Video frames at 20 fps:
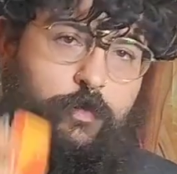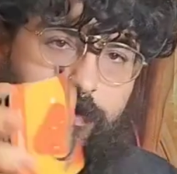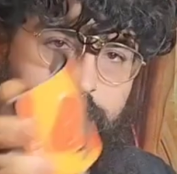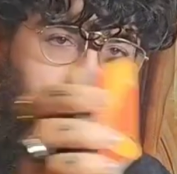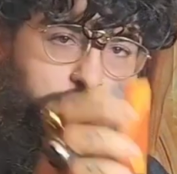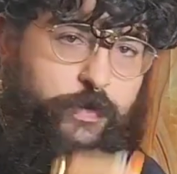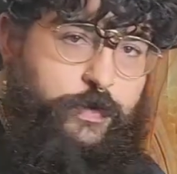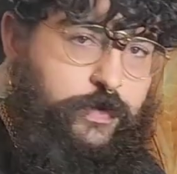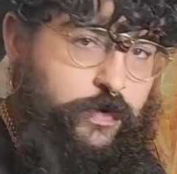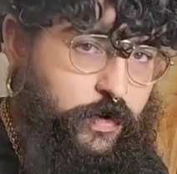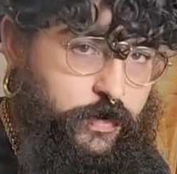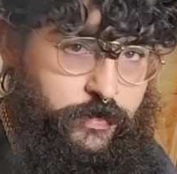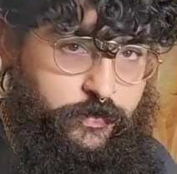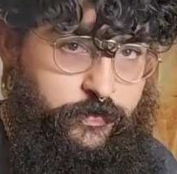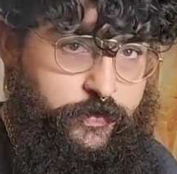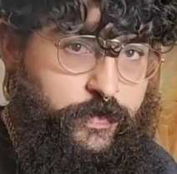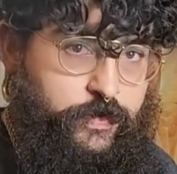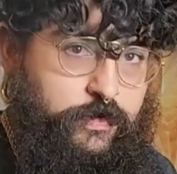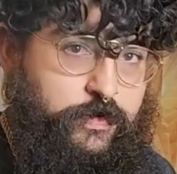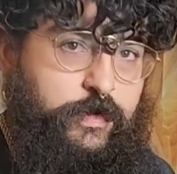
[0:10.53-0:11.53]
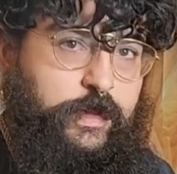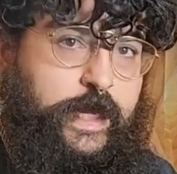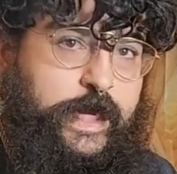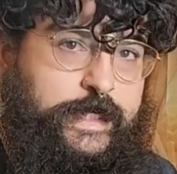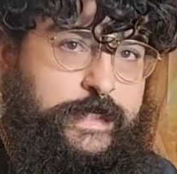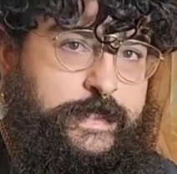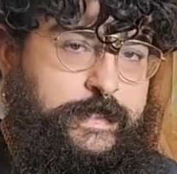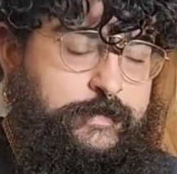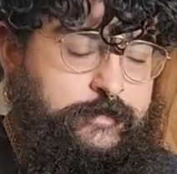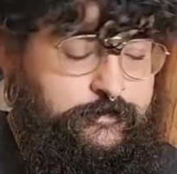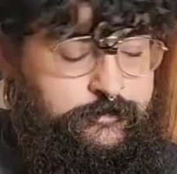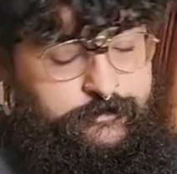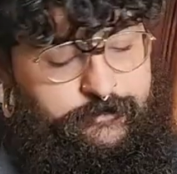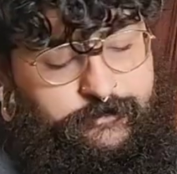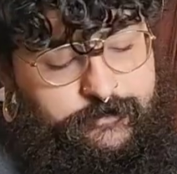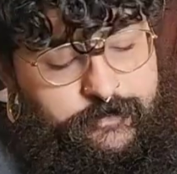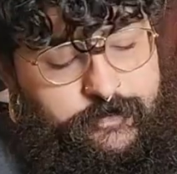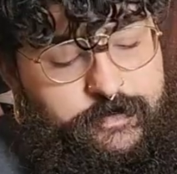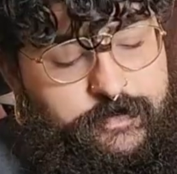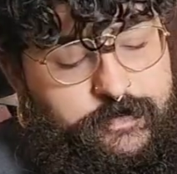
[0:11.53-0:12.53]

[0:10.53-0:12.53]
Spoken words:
What's going on, Uriel Collective?